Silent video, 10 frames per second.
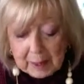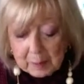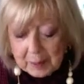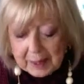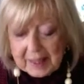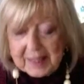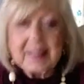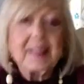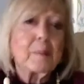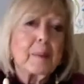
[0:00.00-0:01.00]
But he
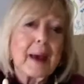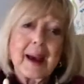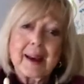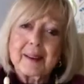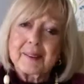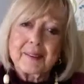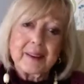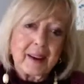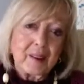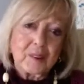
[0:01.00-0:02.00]
said a bad
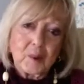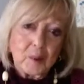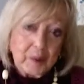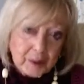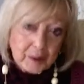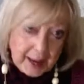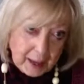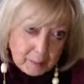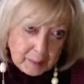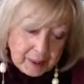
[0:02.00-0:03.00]
thing is going to
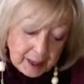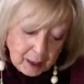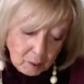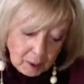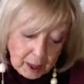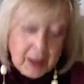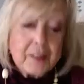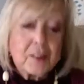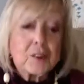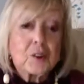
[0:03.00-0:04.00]
happen now.
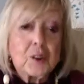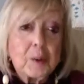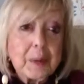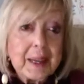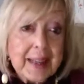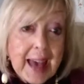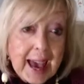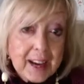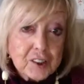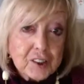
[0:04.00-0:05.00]
There's going to be an
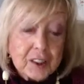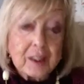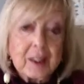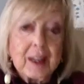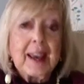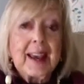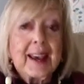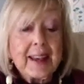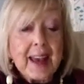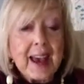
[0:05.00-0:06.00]
action.
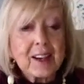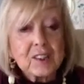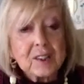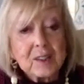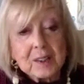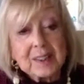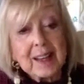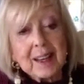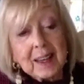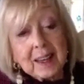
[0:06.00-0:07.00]
An action is
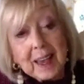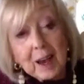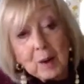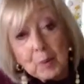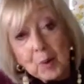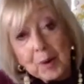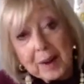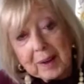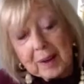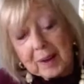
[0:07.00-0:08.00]
like a
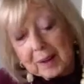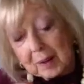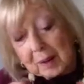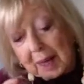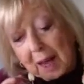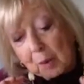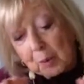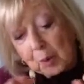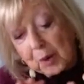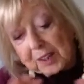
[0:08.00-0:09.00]
cowboy. The
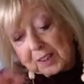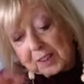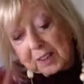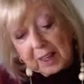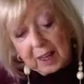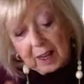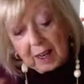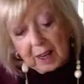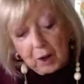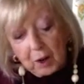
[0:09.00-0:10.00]
cowboys
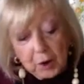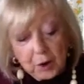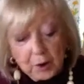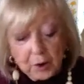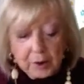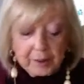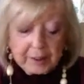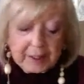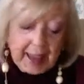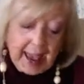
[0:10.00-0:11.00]
herd
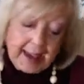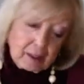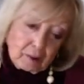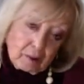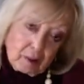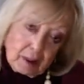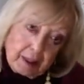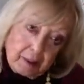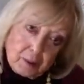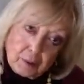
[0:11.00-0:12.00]
cattle
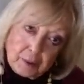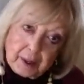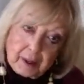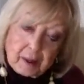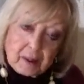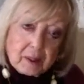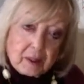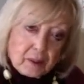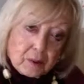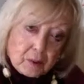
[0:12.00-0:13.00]
into the
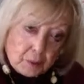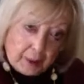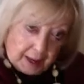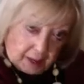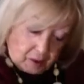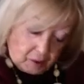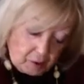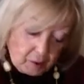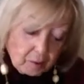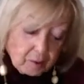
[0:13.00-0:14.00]

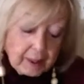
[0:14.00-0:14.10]
train,